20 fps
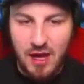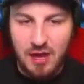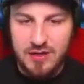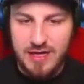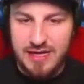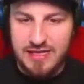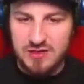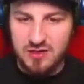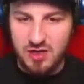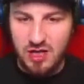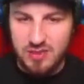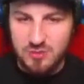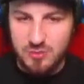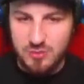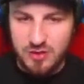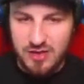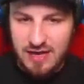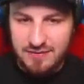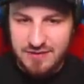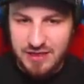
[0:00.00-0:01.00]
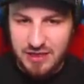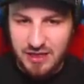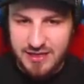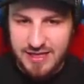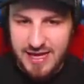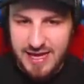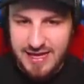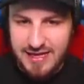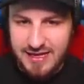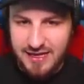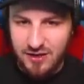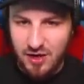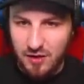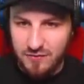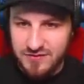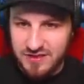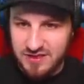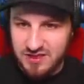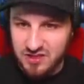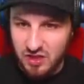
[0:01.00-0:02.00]
Okay, so guys, we're gonna have to like hit it
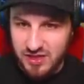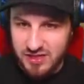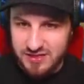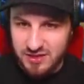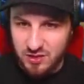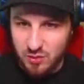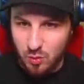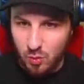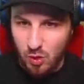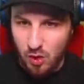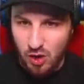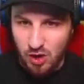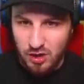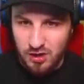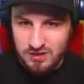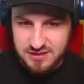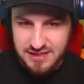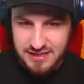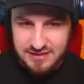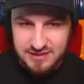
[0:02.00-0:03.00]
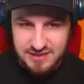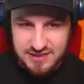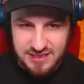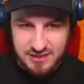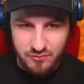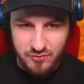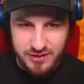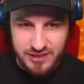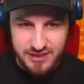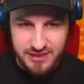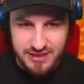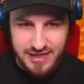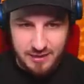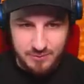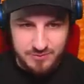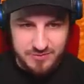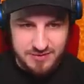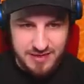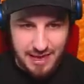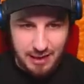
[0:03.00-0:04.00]
off the sides of the walls and see if we can
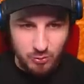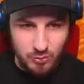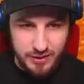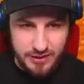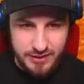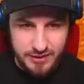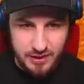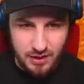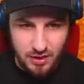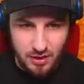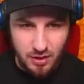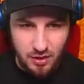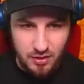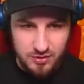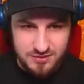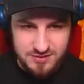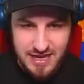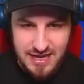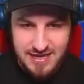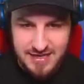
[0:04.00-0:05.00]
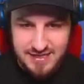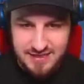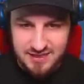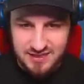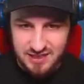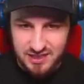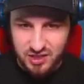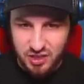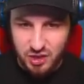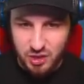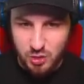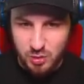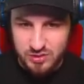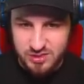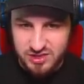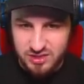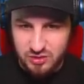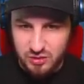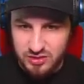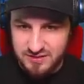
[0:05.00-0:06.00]
get them that way. Oh, that is the
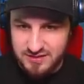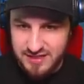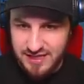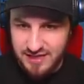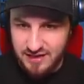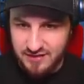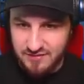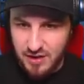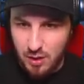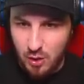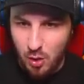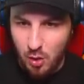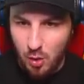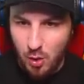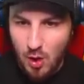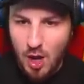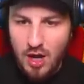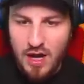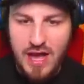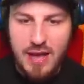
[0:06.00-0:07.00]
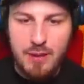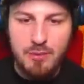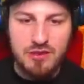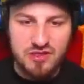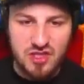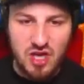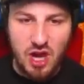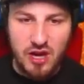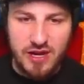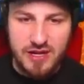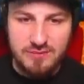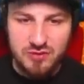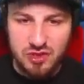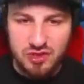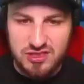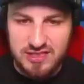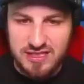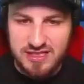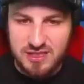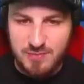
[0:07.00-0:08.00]
coolest looking thing I've ever. Ow! Anyway, sorry,
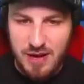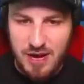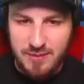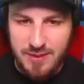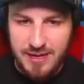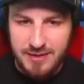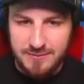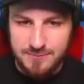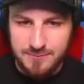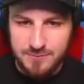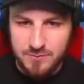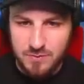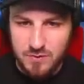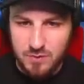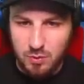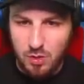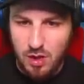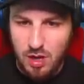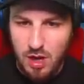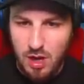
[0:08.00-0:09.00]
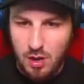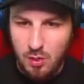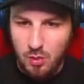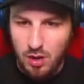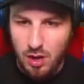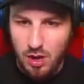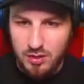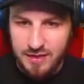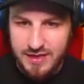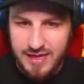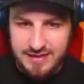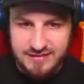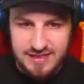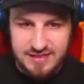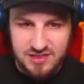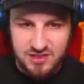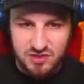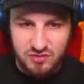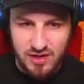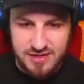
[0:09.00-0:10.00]
just an experiment. Whoa, okay,
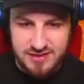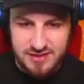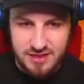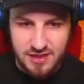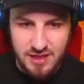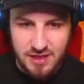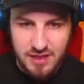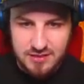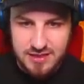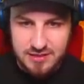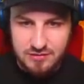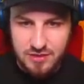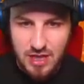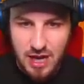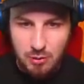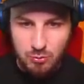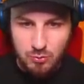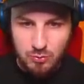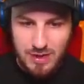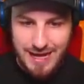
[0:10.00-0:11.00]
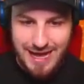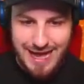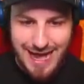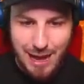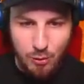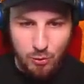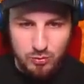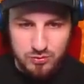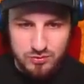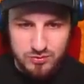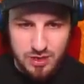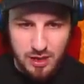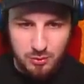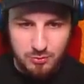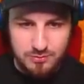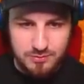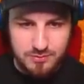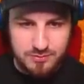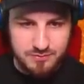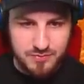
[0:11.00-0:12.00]
this is crazy. No, ow!
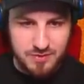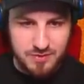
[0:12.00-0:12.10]
No.